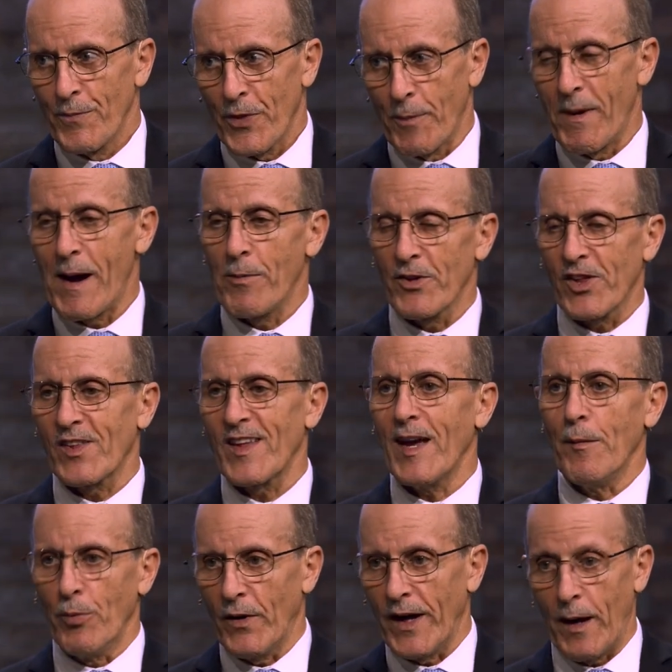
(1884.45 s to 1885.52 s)
The Bible says
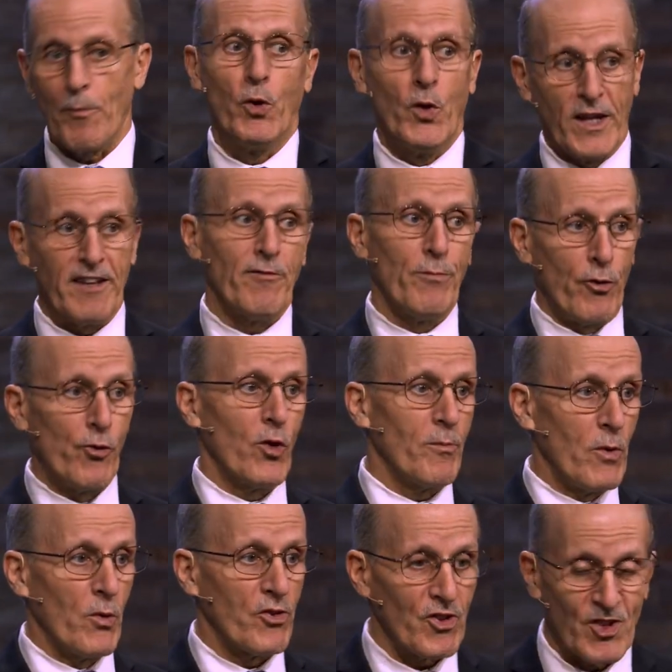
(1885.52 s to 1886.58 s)
Abraham, who lived before
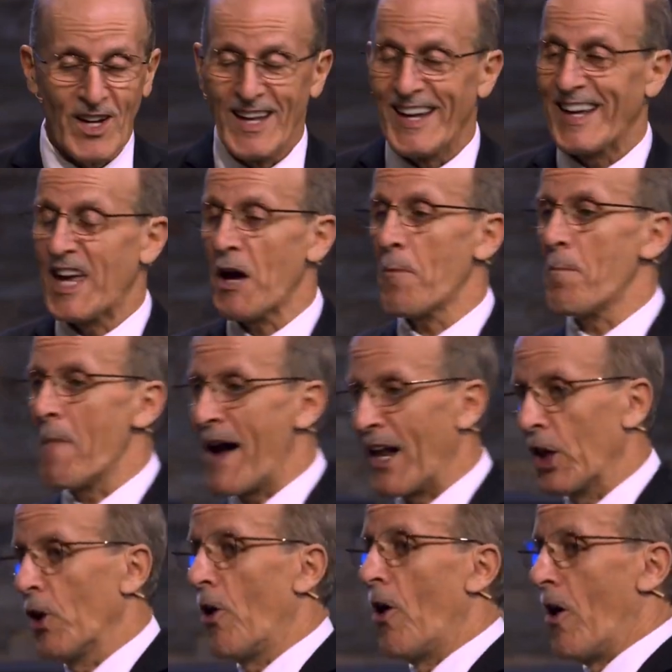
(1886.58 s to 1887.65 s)
Moses, kept my
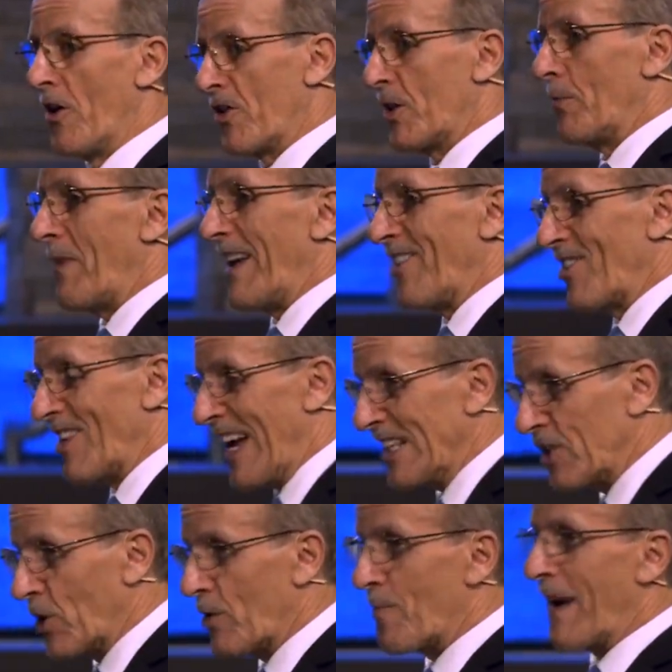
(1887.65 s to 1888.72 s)
laws and my
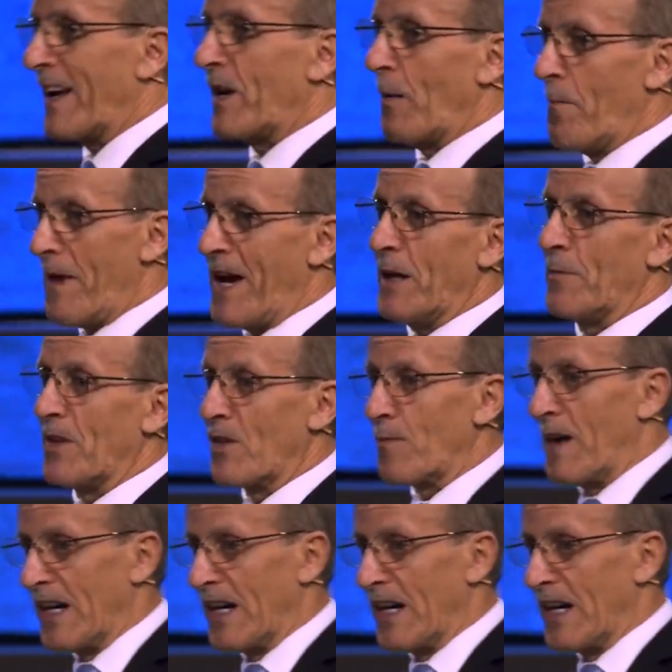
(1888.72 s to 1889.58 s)
statutes, my commandments,